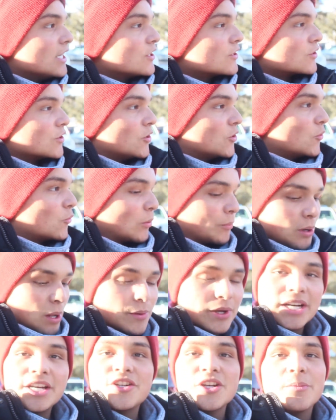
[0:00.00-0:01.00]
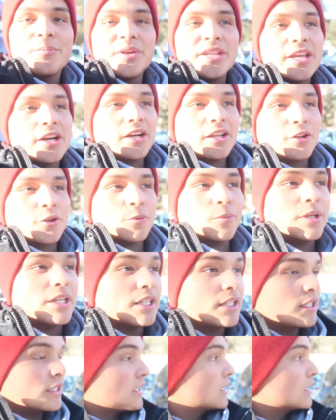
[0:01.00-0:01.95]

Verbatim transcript: So we're probably gonna jump in there in a little bit.